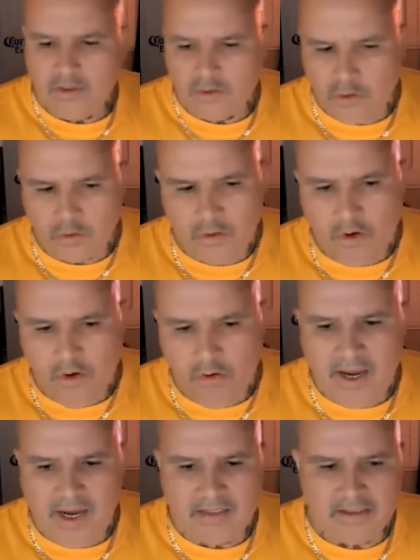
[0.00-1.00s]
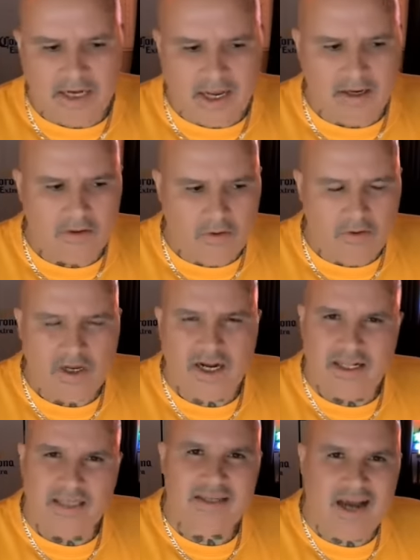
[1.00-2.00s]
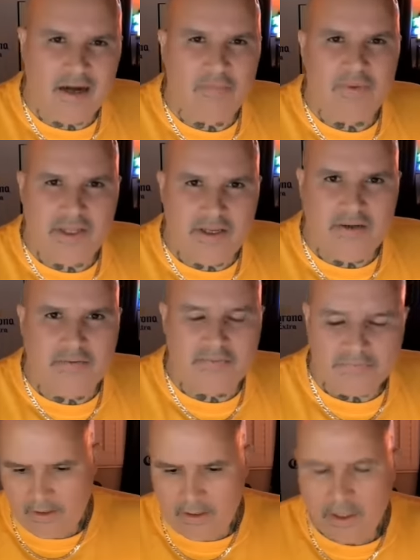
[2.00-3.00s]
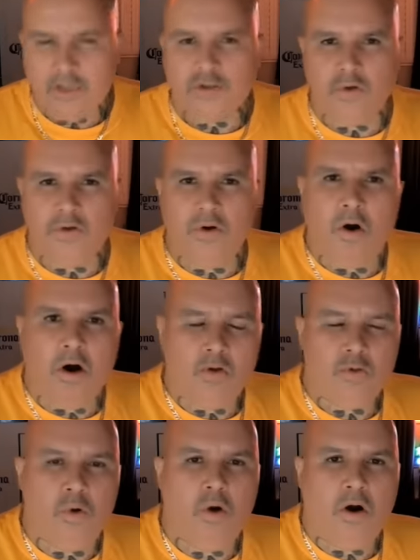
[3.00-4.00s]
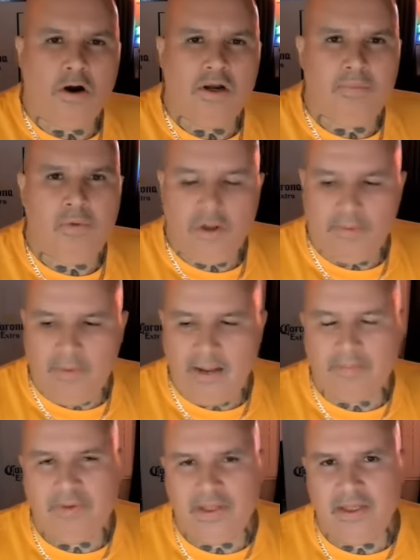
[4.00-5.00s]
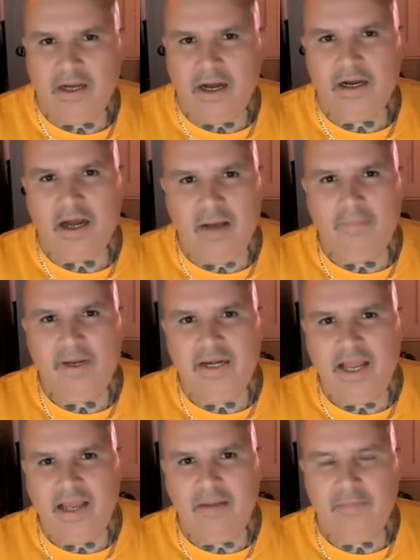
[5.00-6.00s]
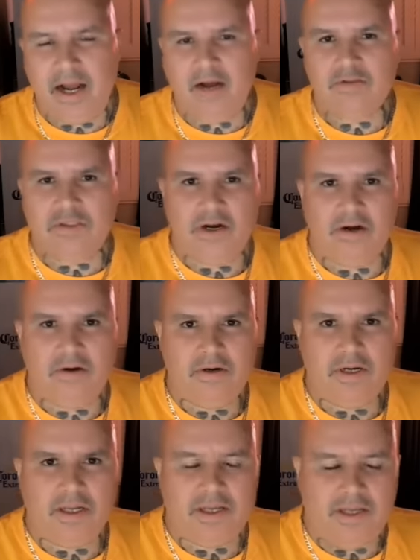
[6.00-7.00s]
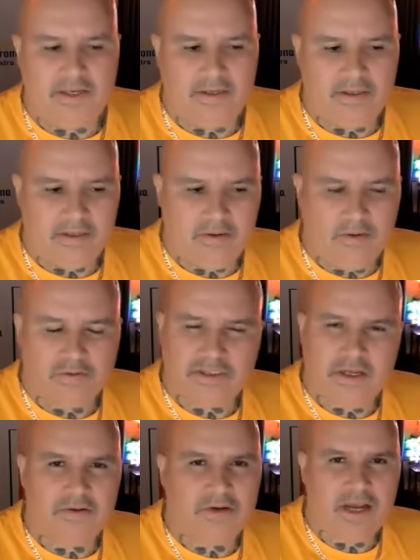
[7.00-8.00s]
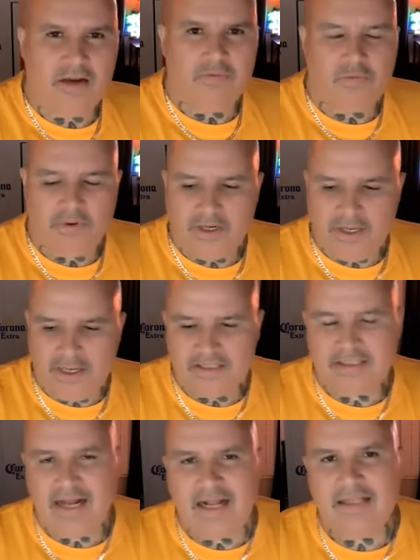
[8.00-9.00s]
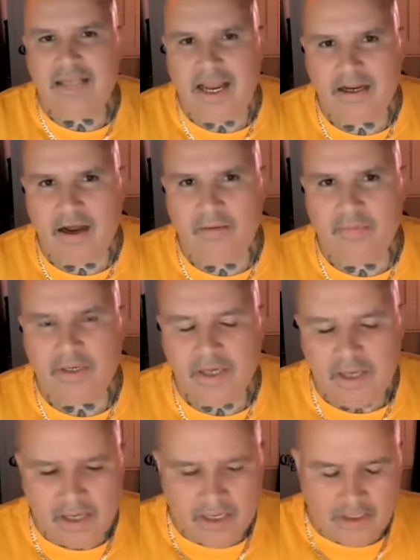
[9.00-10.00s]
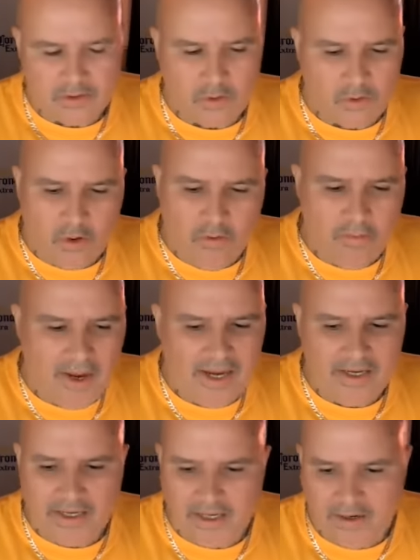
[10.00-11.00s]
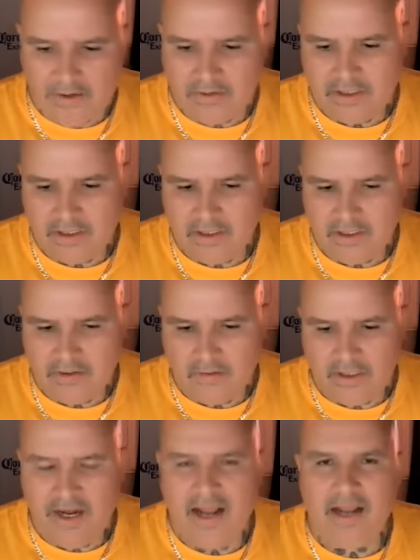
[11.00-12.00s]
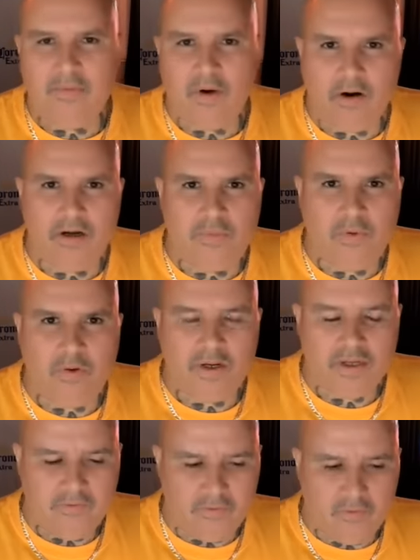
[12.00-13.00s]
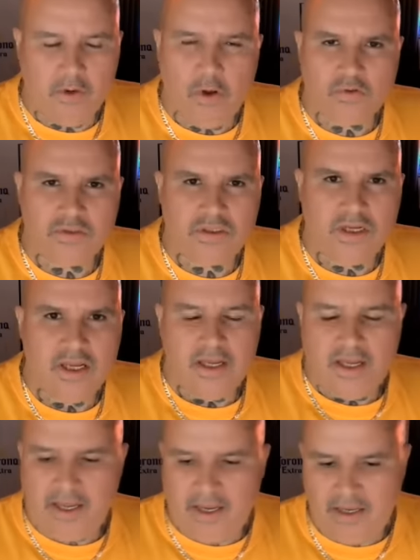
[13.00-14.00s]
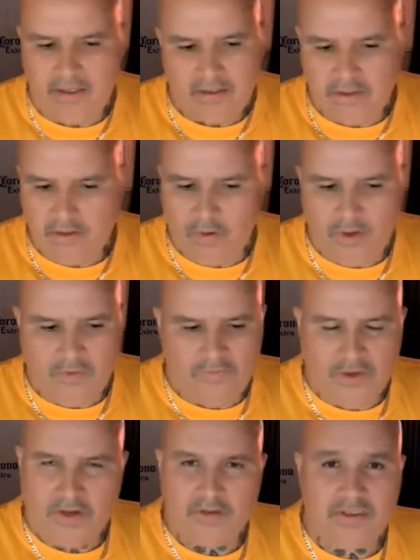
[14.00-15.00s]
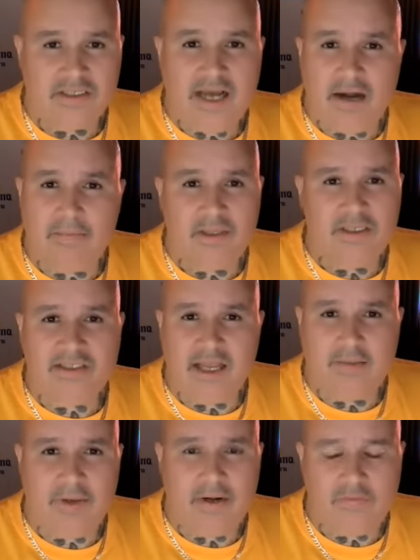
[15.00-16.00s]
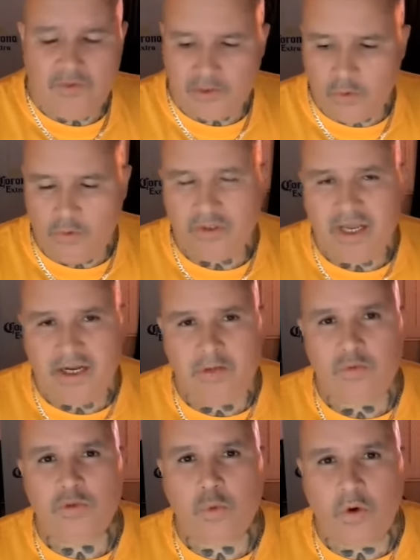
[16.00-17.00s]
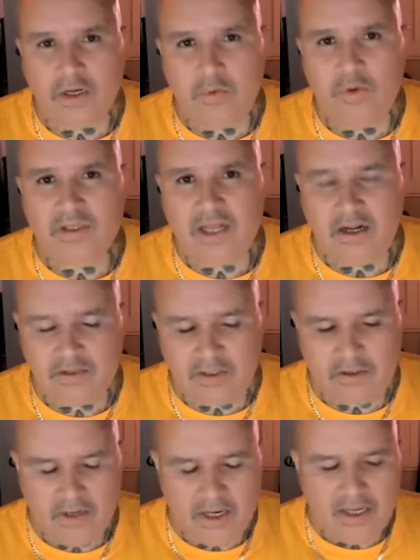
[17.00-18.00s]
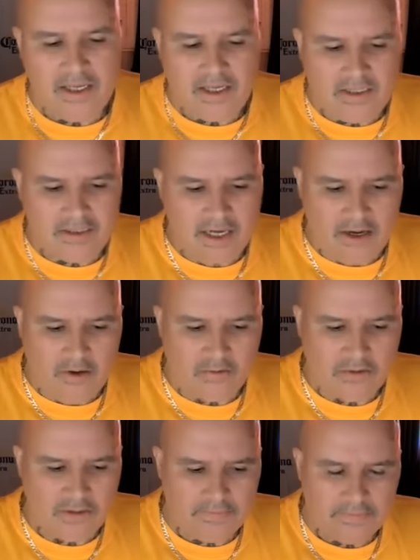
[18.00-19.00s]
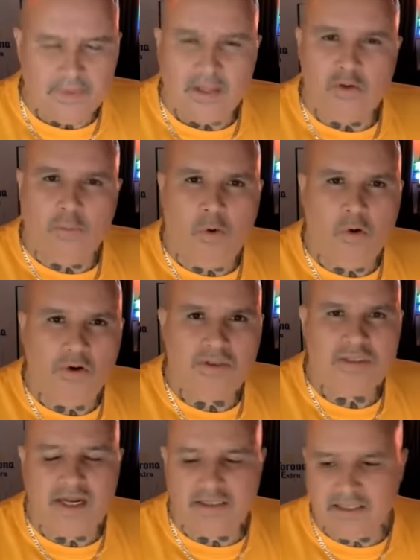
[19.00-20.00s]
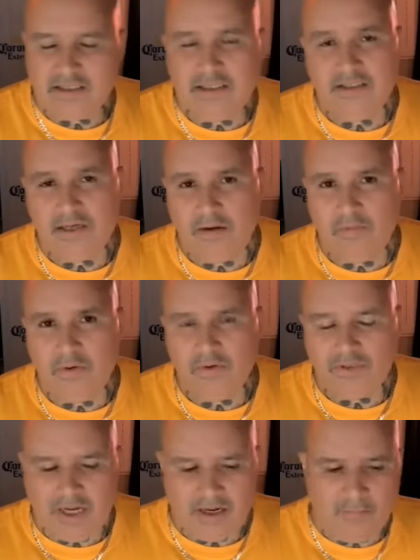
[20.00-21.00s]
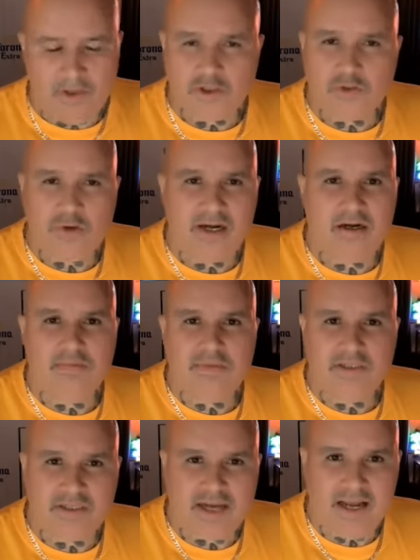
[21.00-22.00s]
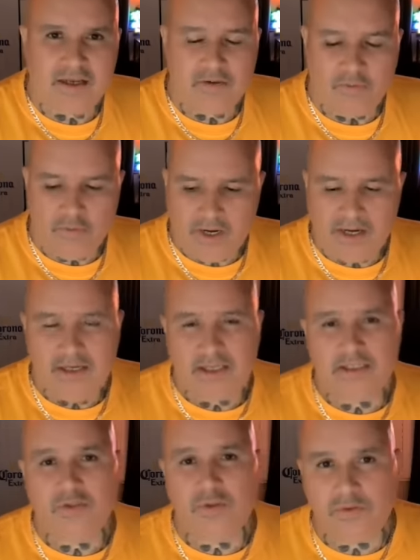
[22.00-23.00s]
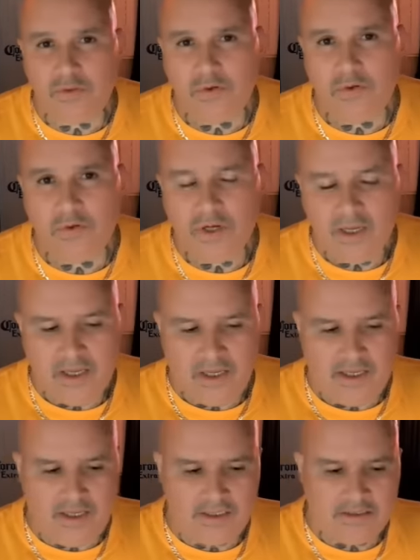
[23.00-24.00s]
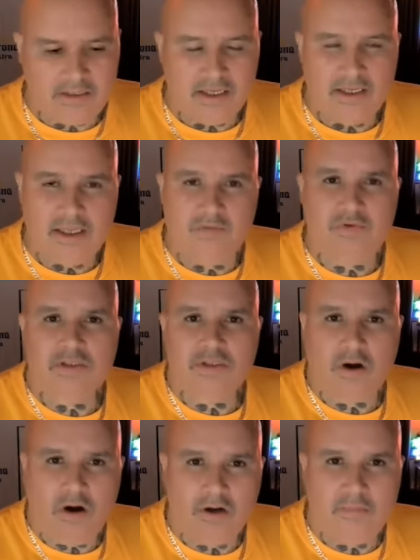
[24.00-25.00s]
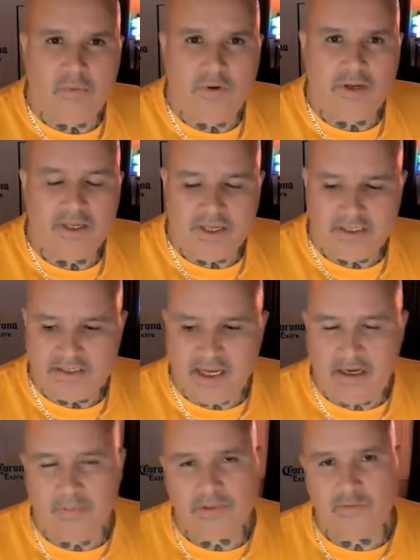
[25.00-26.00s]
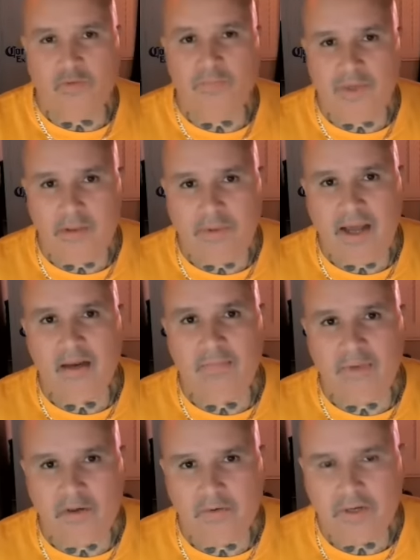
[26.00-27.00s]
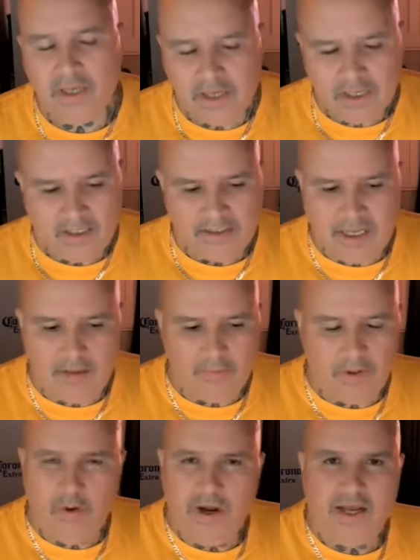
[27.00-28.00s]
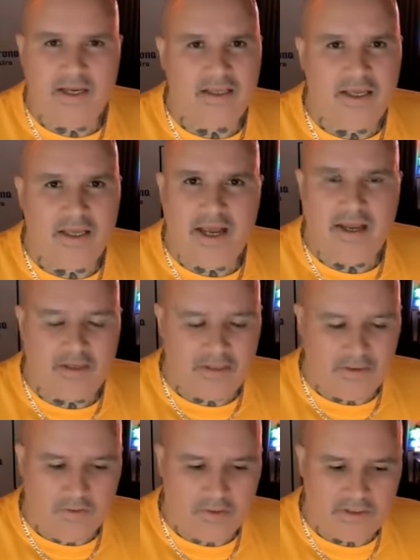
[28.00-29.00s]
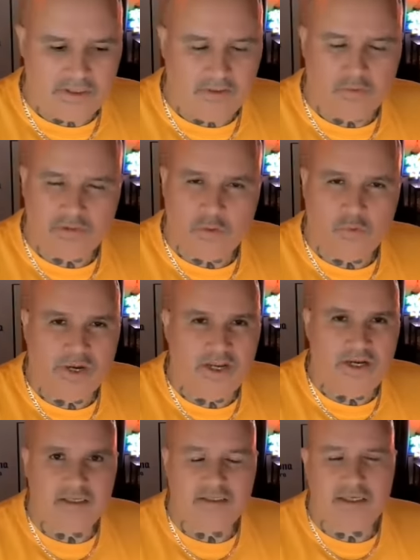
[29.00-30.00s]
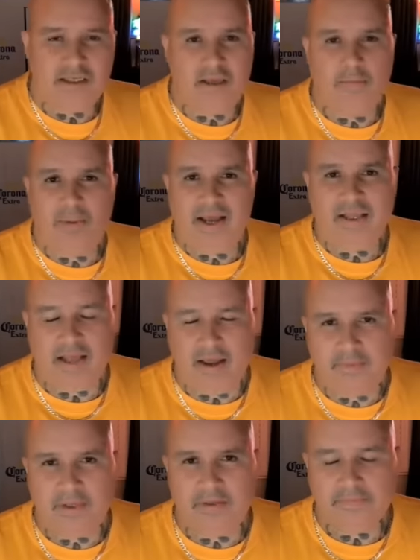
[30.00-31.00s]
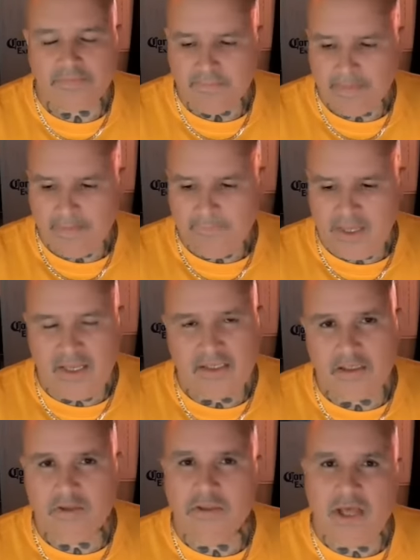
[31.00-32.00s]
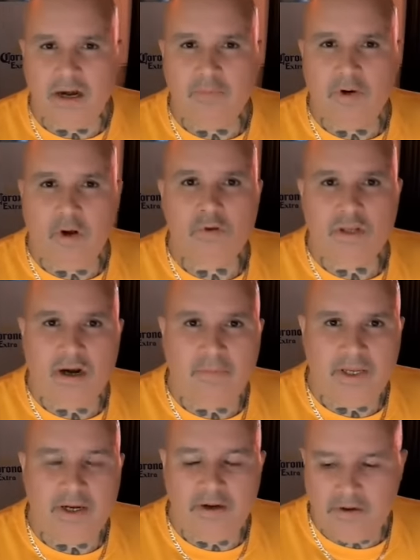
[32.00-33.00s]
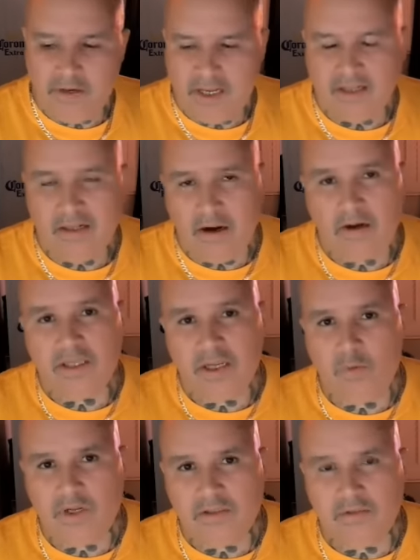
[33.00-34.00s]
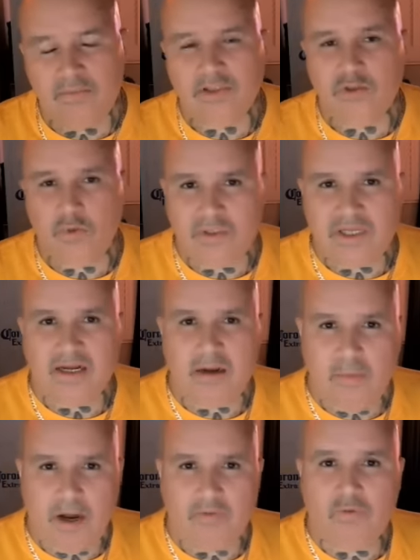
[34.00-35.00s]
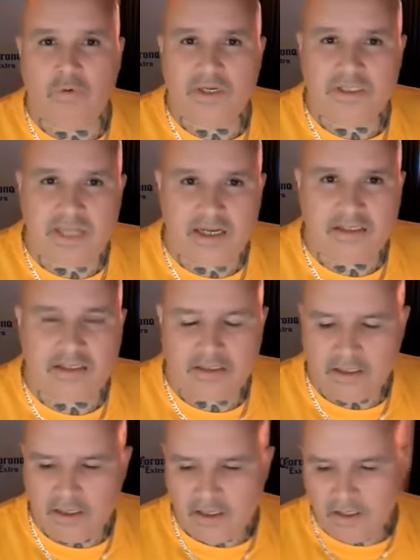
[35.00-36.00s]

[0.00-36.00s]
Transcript: So the old man's like, okay, that's got to be him. So, you know, although Artie Boy might be a common name out there in, you know, Southern California, it's not that common. So the old man hears, you know, the name Artie Boy from Los. And, you know, he figures it's got to be the same individual that he was working with out there. He tells the porter, he's like, check this out, bro. He's like, I'm going to strike up this kite. What I need you to do is give it to Artie Boy and tell him it's for me, Palomino. Tell them to go ahead and get at, you know, to, to read it, to get back at me, and just let them know that I'm here and that I'll get with them as soon as I come off orientation.